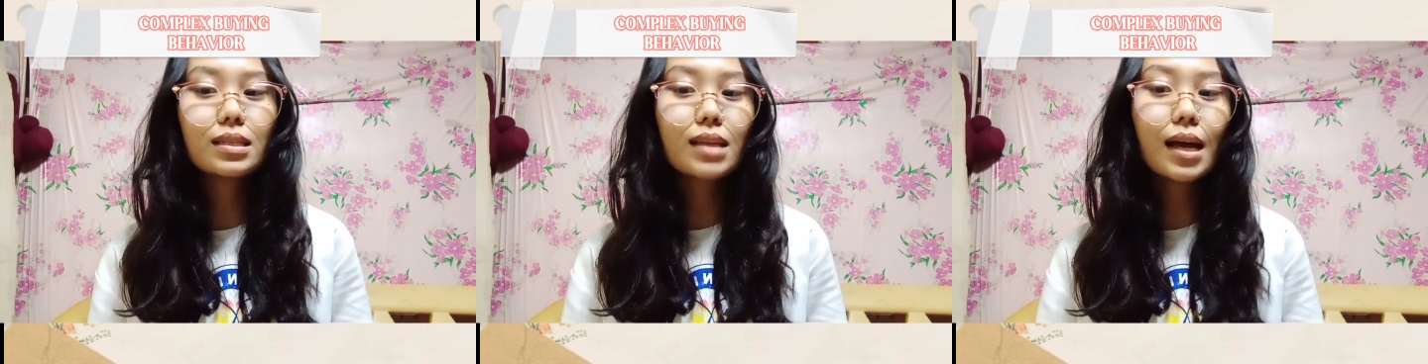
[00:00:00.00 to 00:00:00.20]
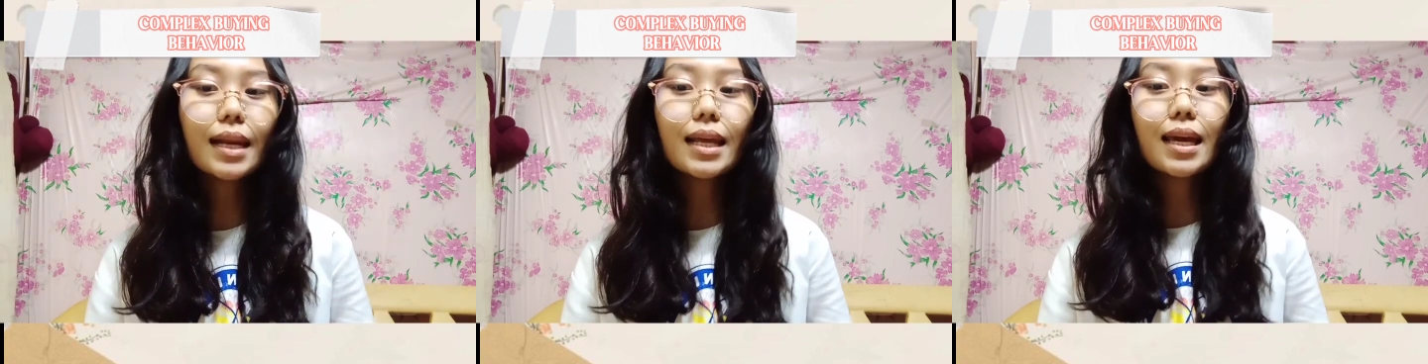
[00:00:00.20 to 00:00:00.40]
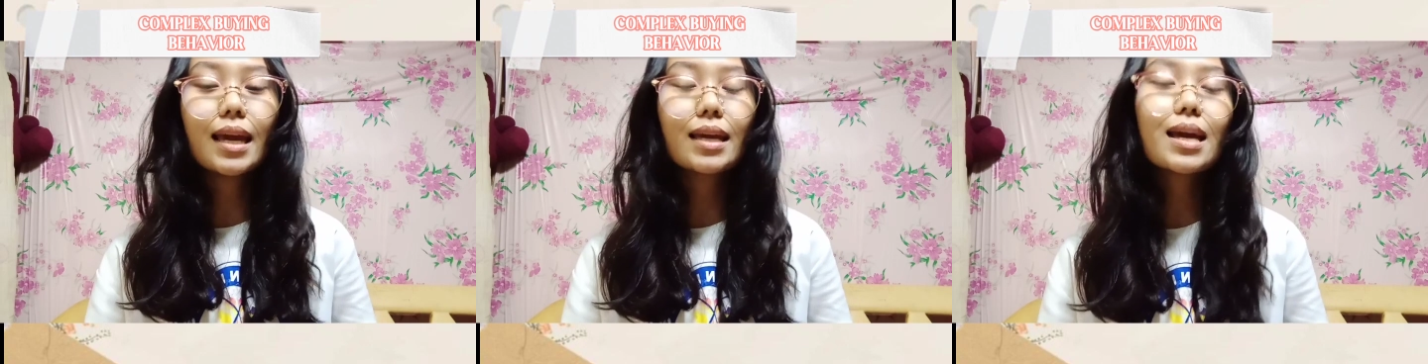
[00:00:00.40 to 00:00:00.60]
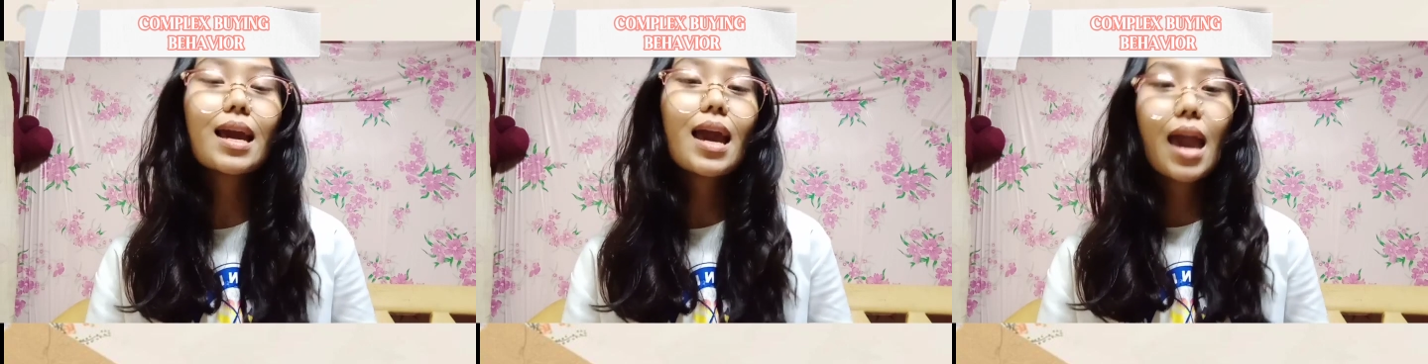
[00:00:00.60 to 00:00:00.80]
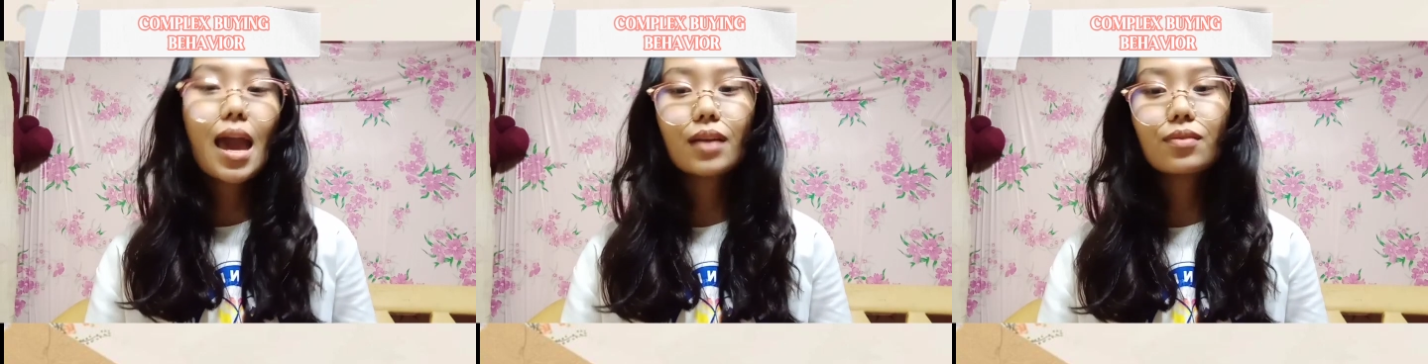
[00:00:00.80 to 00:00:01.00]
studying
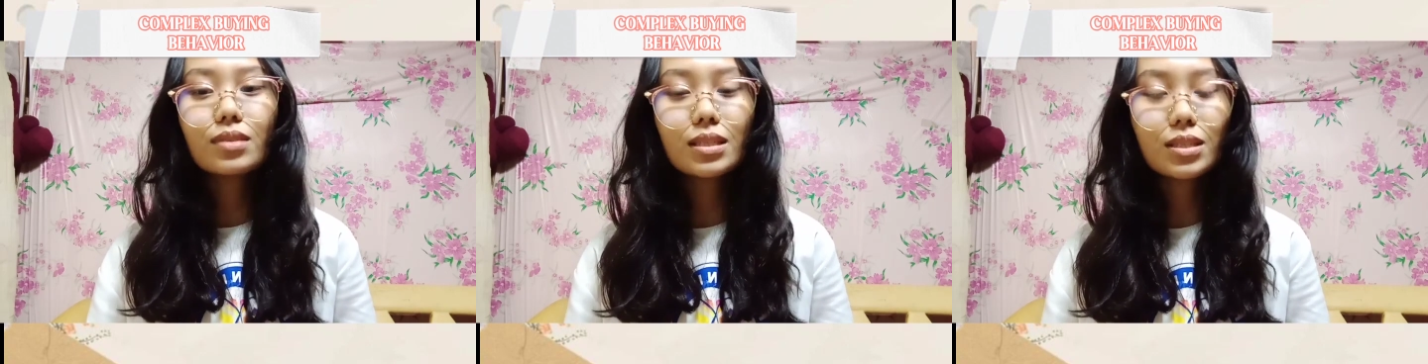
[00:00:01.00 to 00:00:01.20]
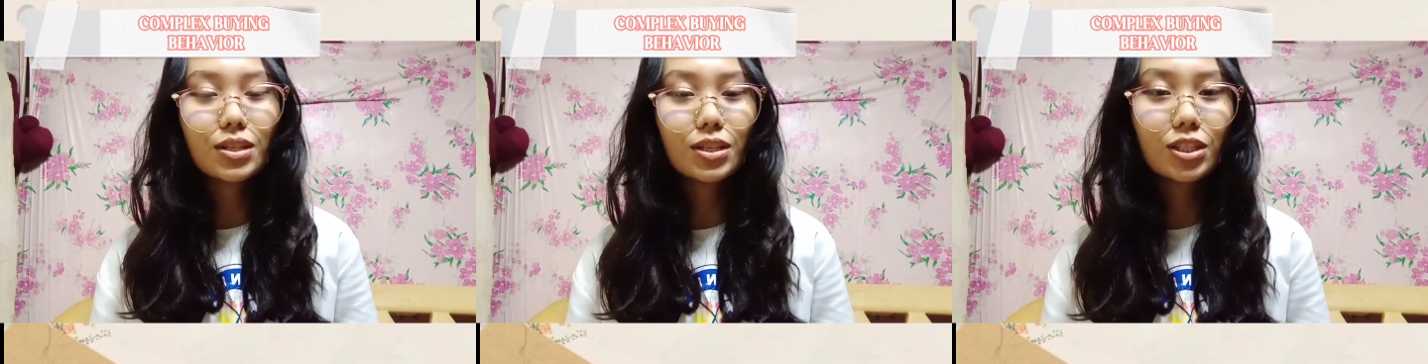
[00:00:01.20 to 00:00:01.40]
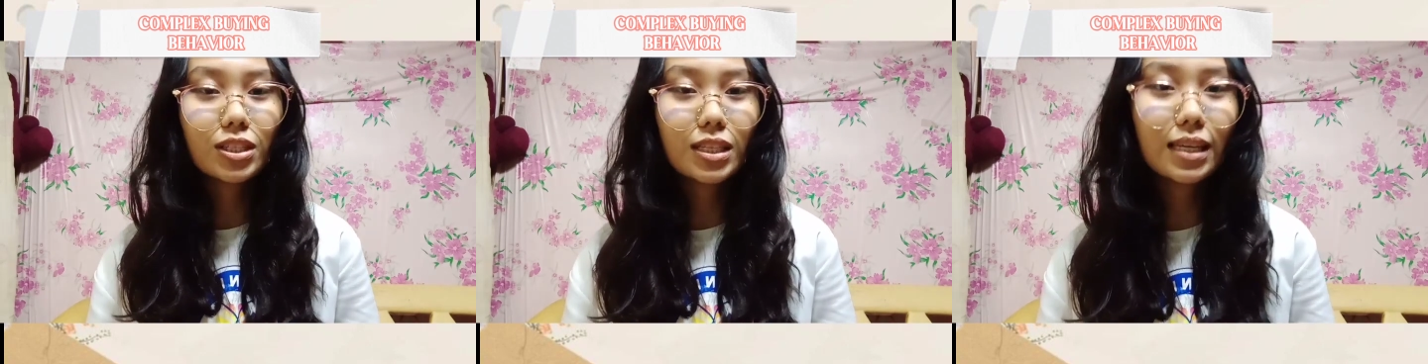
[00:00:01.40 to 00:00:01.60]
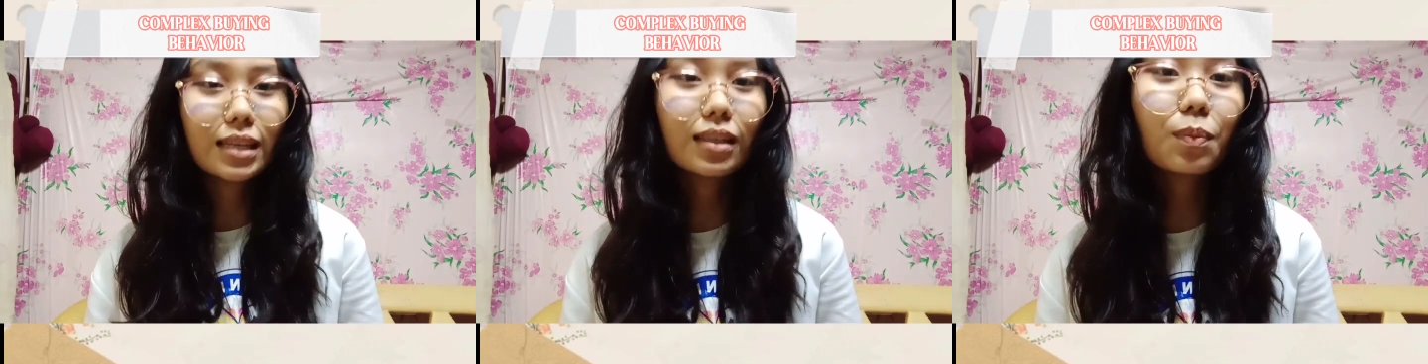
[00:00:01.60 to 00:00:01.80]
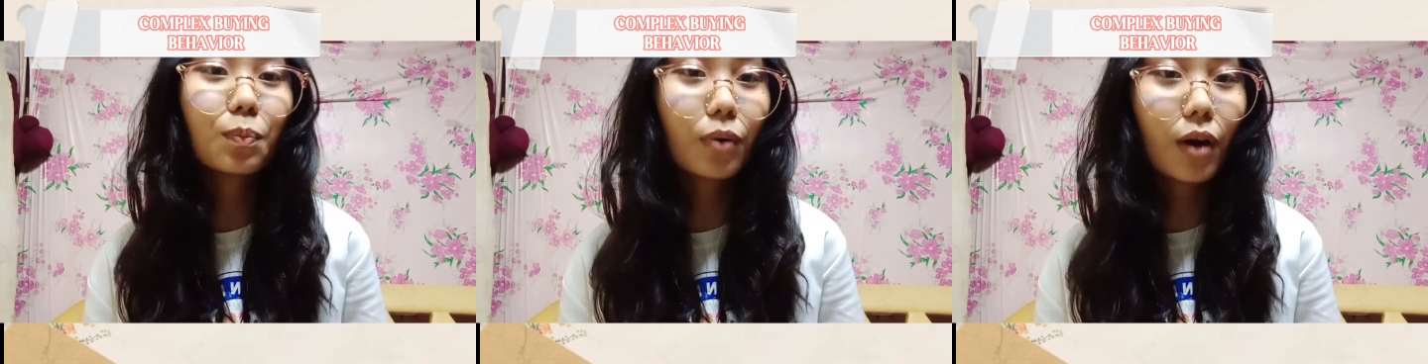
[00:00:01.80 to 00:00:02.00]
and
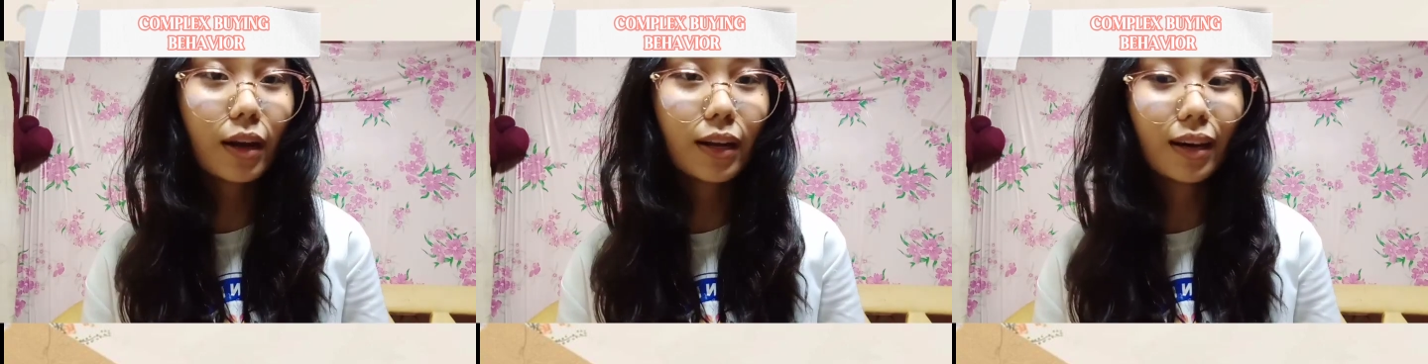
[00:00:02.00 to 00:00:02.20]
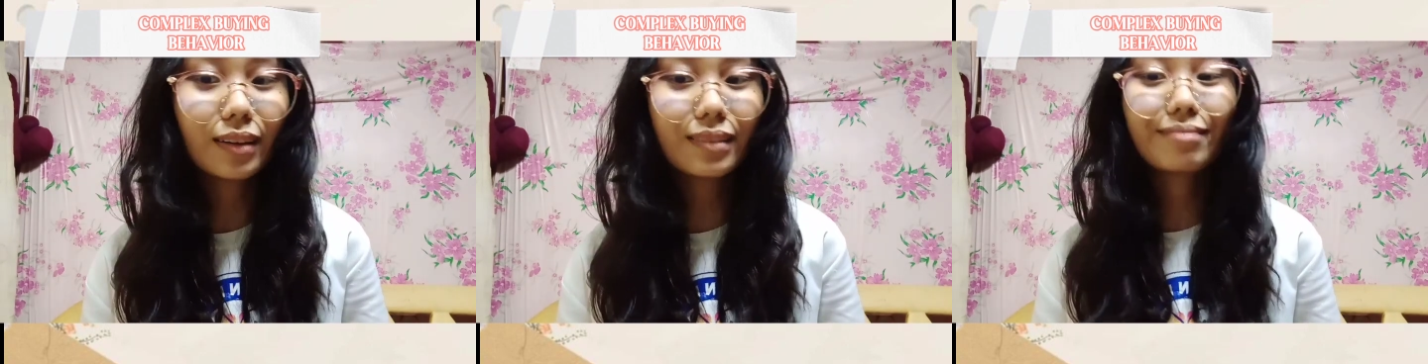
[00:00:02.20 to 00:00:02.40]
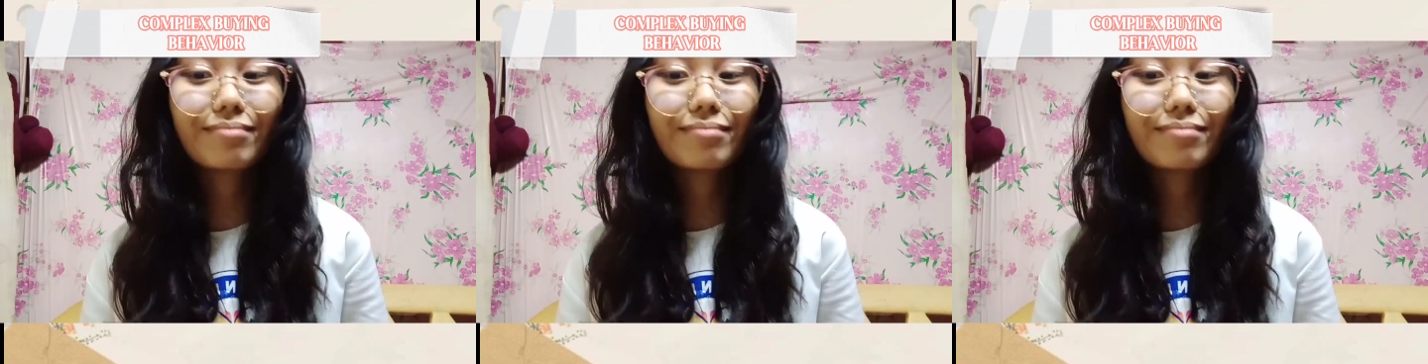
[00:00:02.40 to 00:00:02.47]
searching the product.